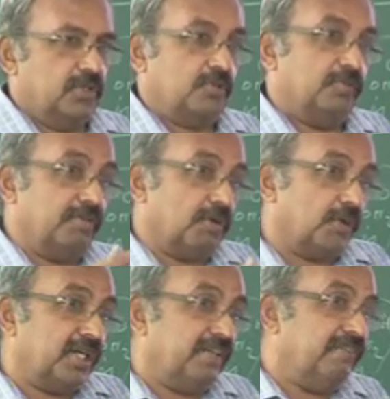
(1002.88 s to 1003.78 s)
So we were
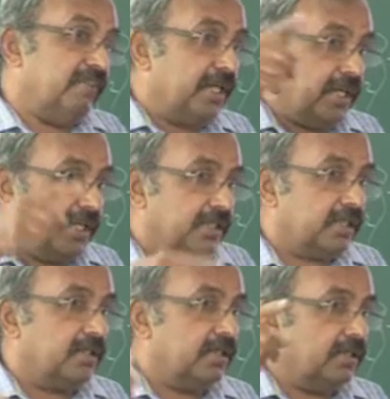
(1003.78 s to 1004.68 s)
only
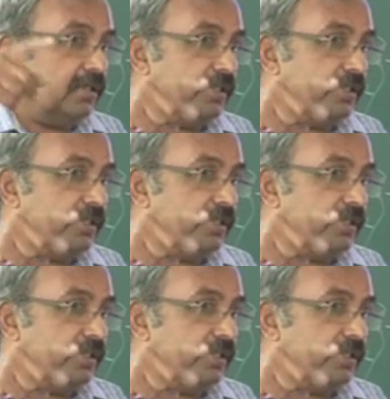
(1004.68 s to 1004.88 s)
varying